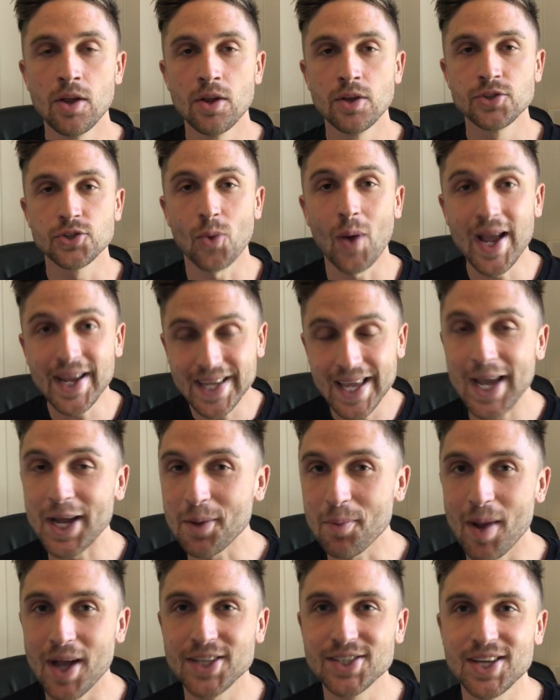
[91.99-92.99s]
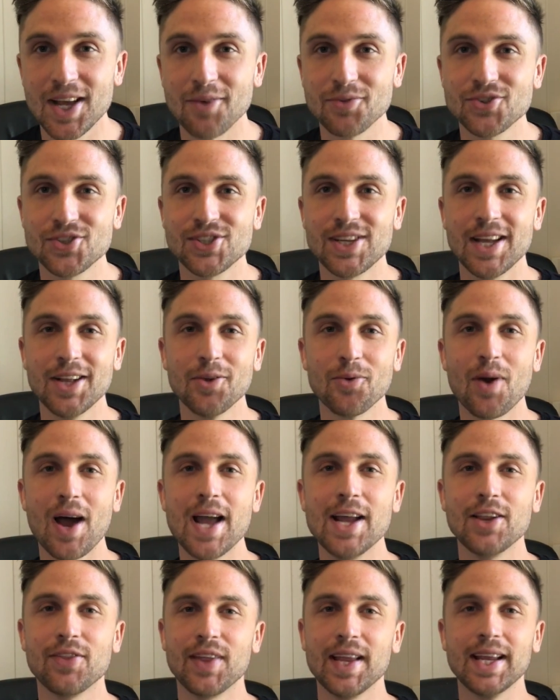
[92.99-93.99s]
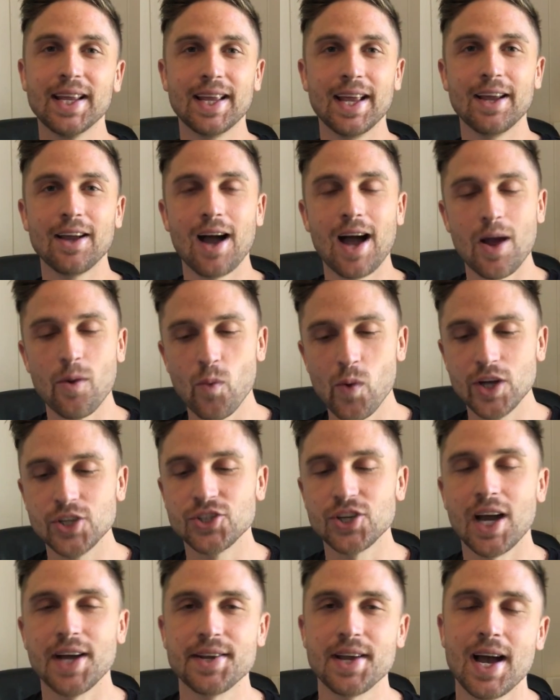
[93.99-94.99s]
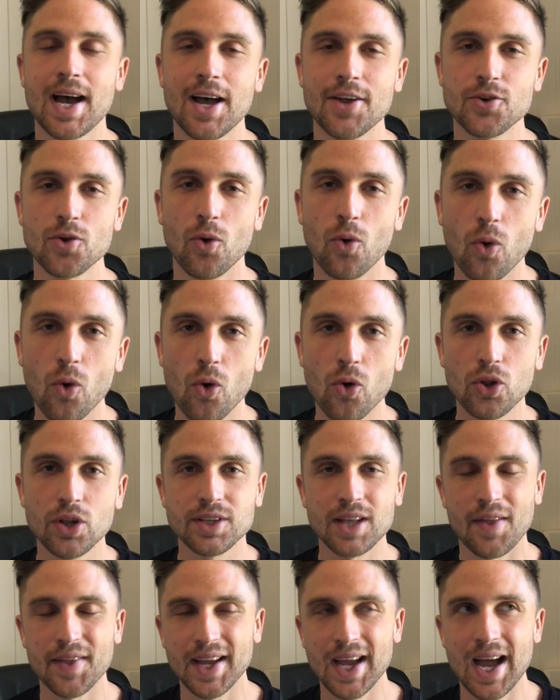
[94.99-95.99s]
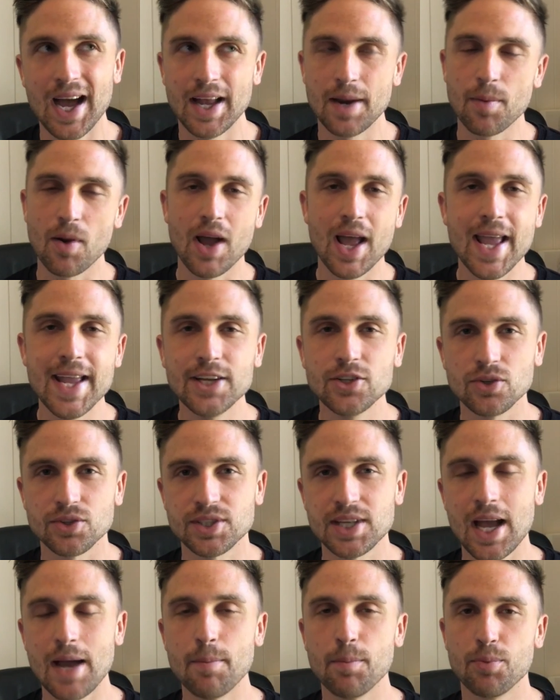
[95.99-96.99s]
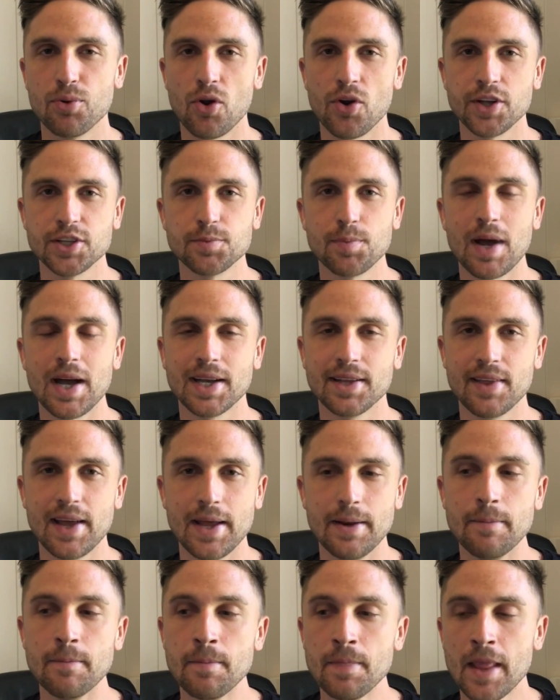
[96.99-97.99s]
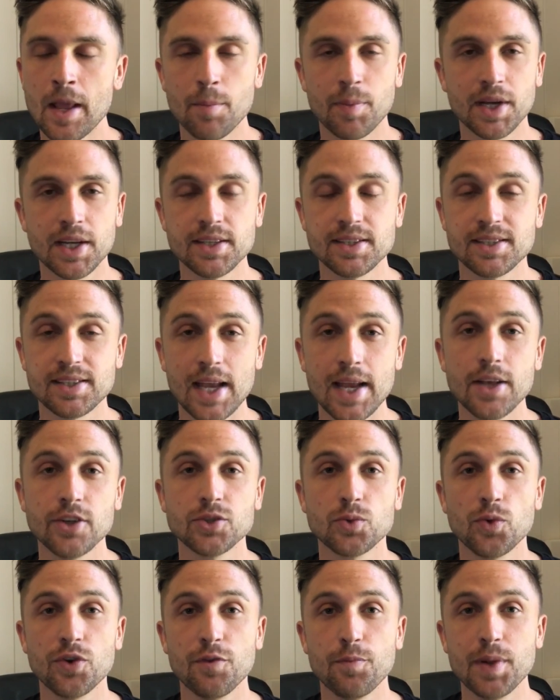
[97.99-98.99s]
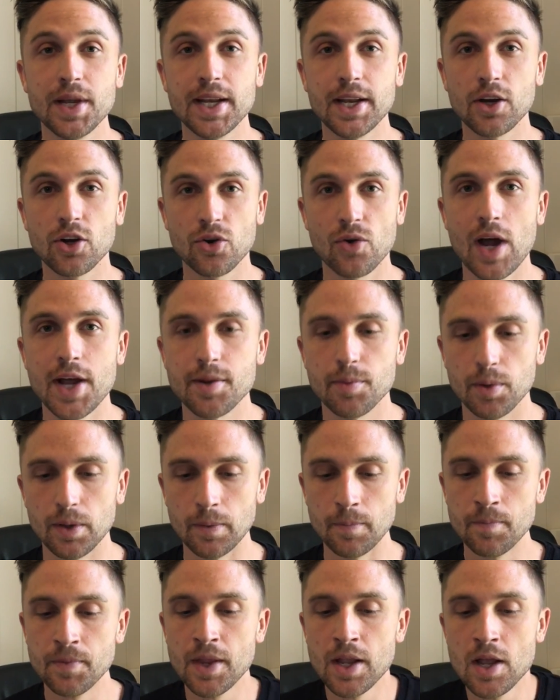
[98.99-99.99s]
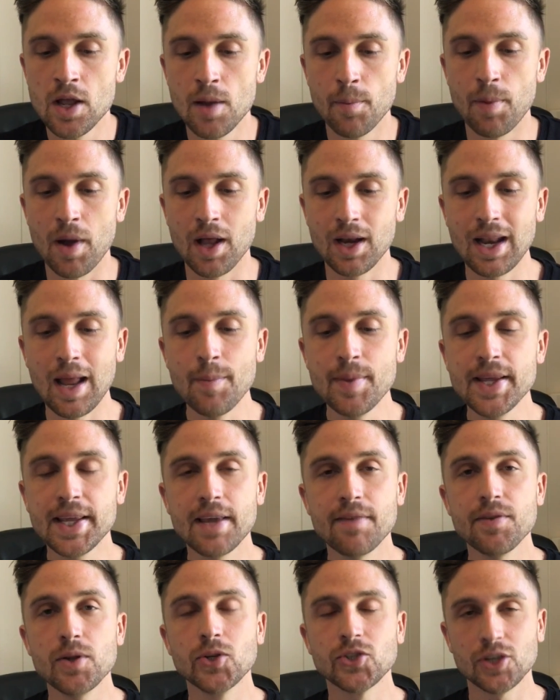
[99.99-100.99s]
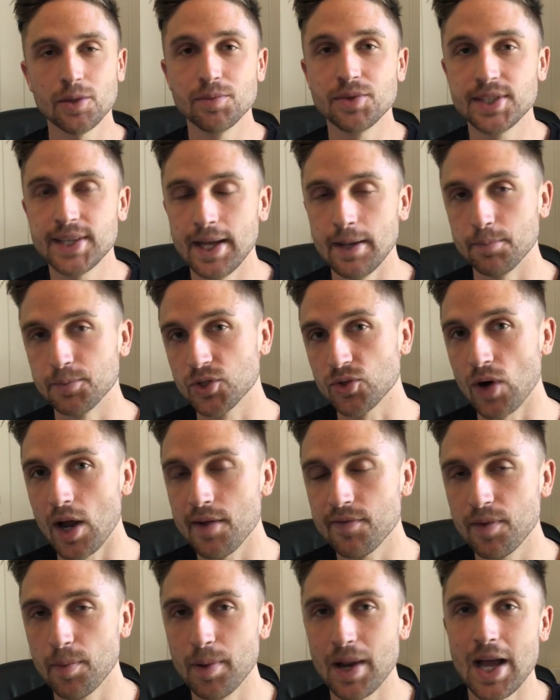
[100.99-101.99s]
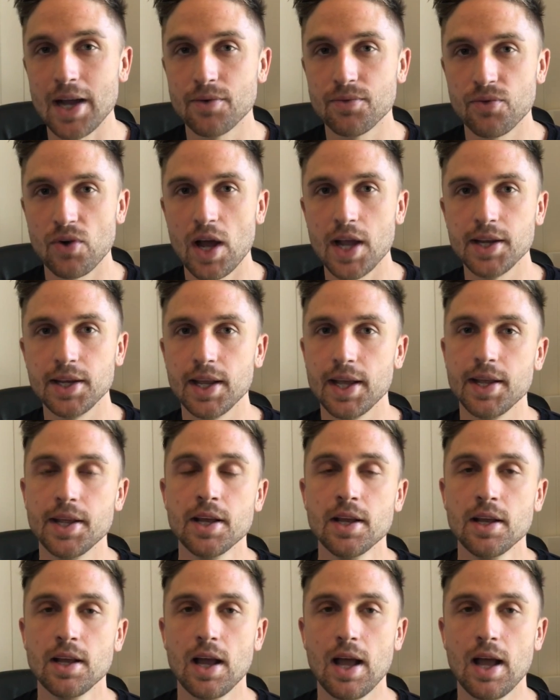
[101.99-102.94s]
So I kick myself still, right, thinking I wish I'd had I think I had about 8 or 10 products back then, because sales would have been incredible. But let me give you some tips, right, for Black Friday,